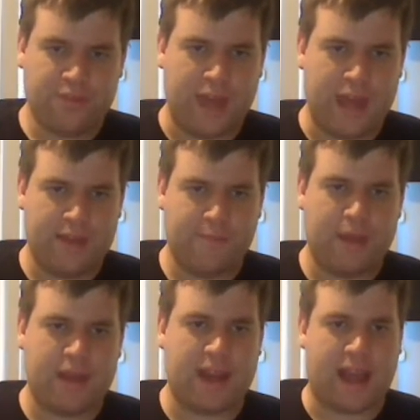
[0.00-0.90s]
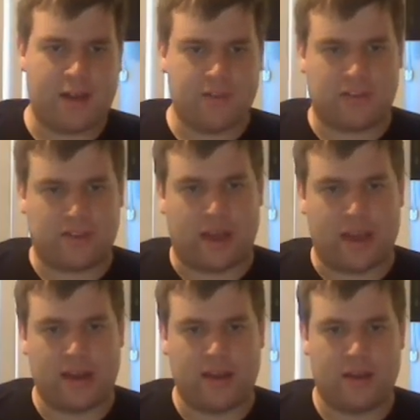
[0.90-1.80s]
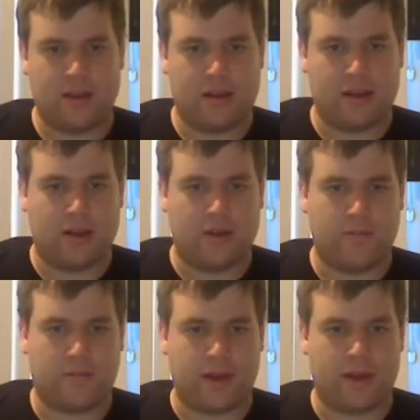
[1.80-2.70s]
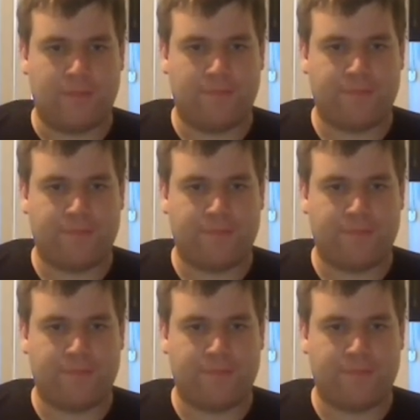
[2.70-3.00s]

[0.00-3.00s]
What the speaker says: have made it outside of.